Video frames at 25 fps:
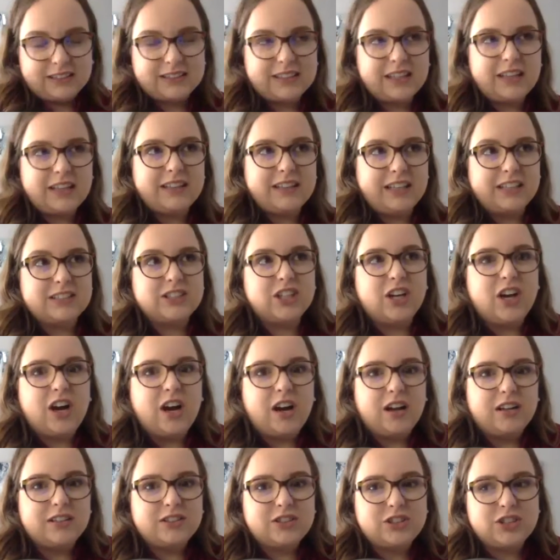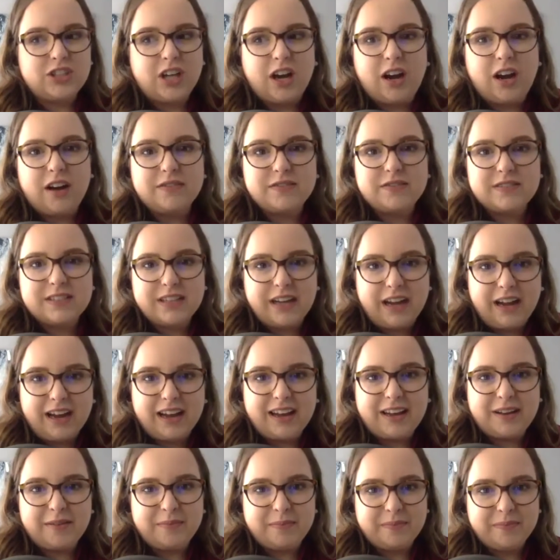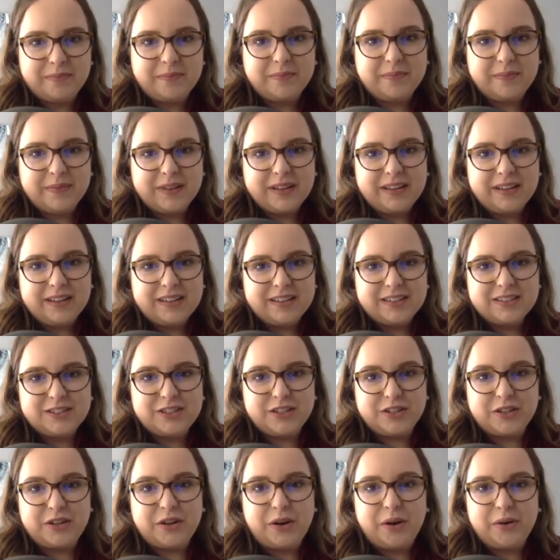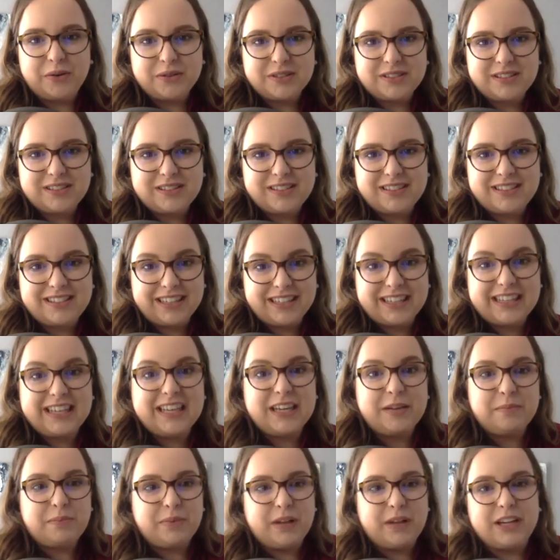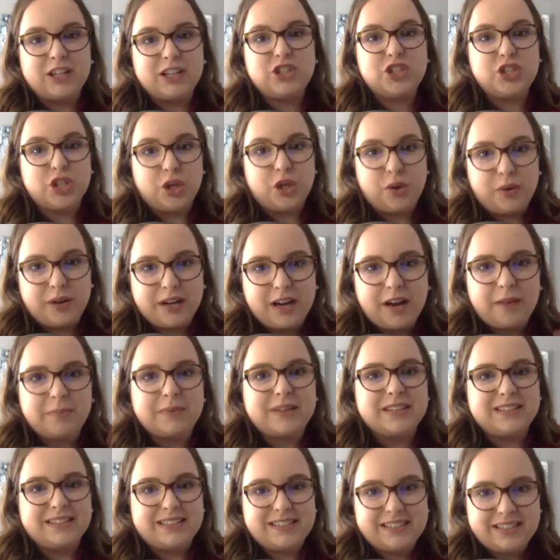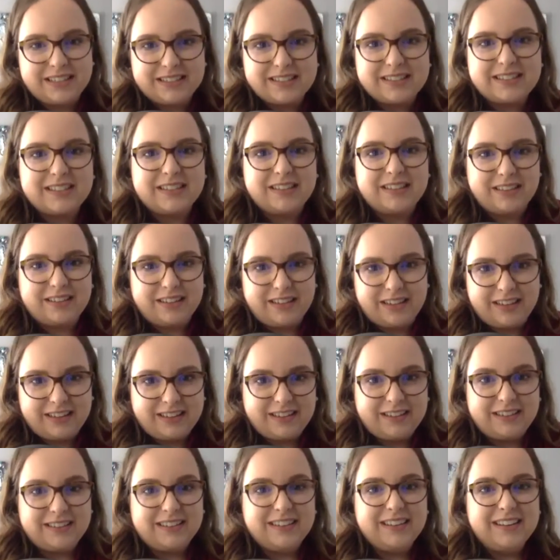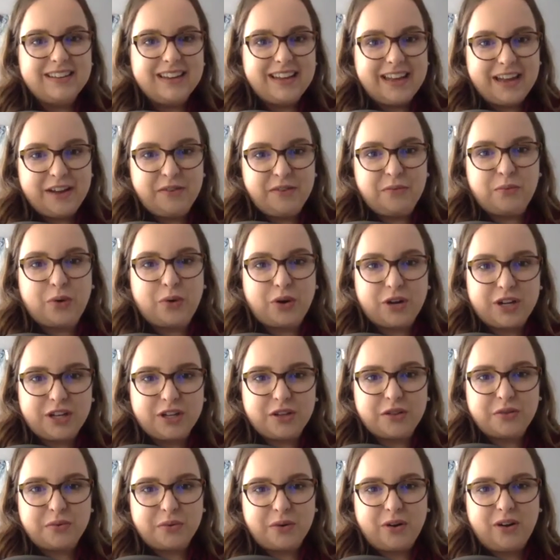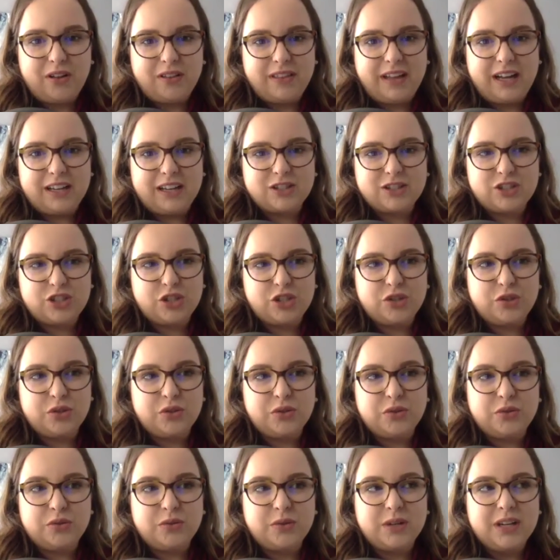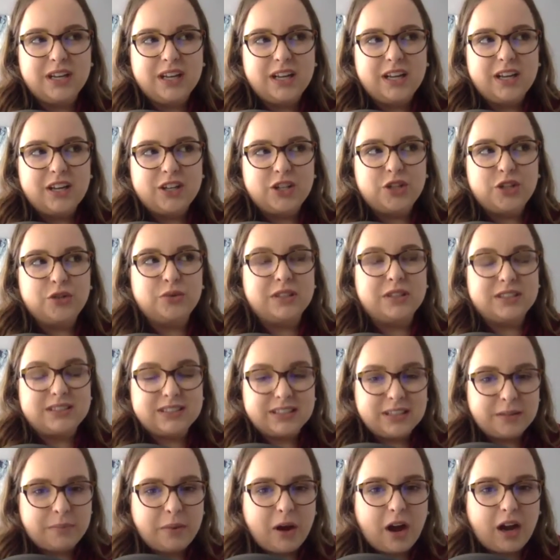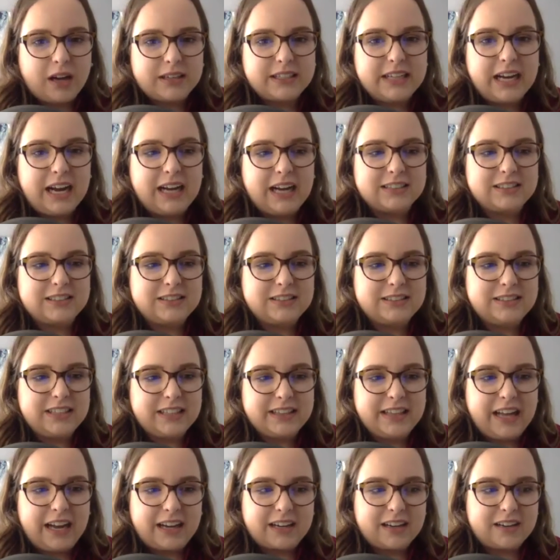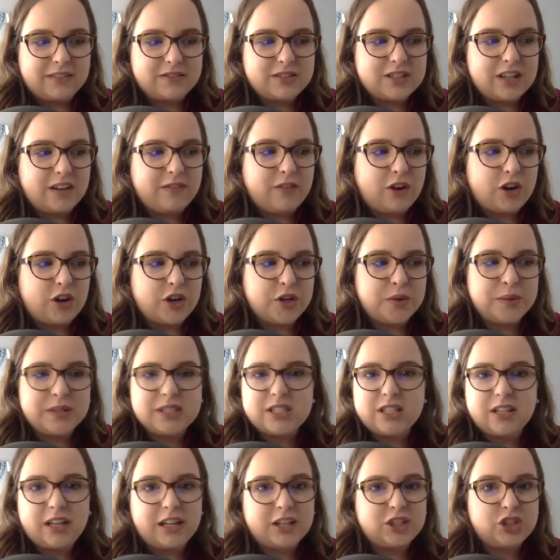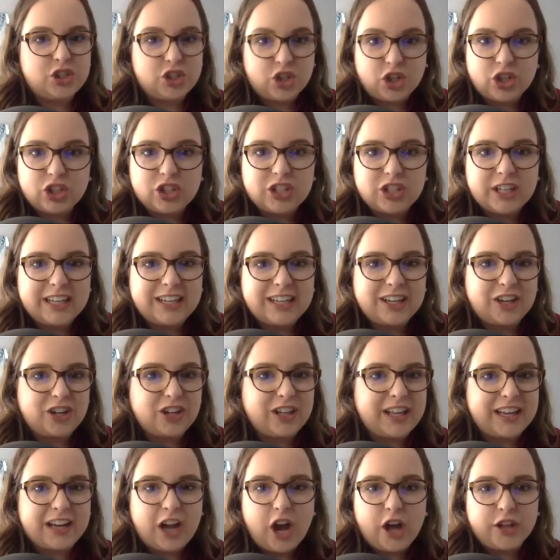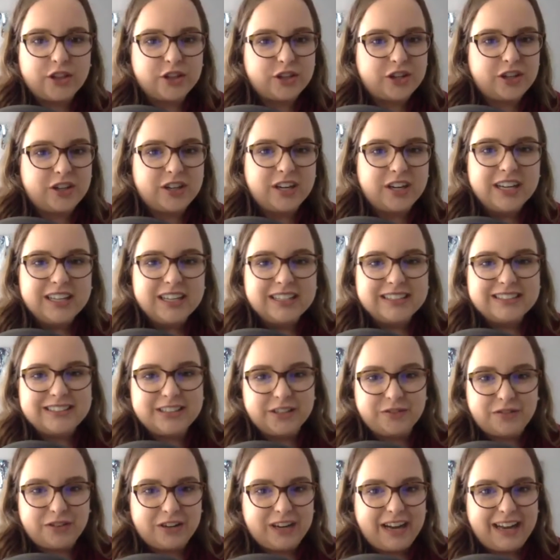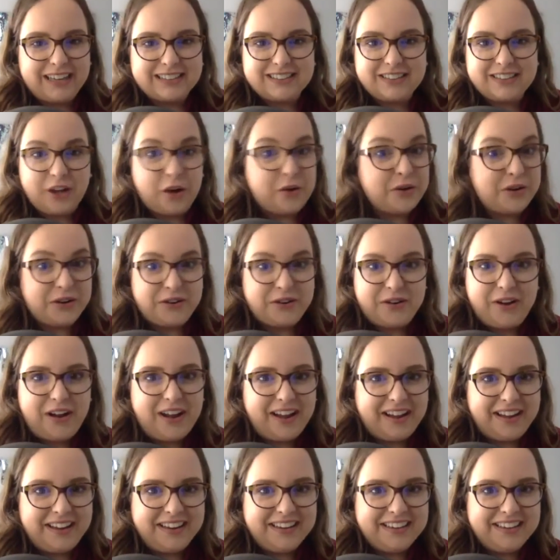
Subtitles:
a tough time to keep like showing up consistently and working through all that. So you listen to podcasts, did that kind of stuff. Are you into like journaling or like other different Oh, you're not.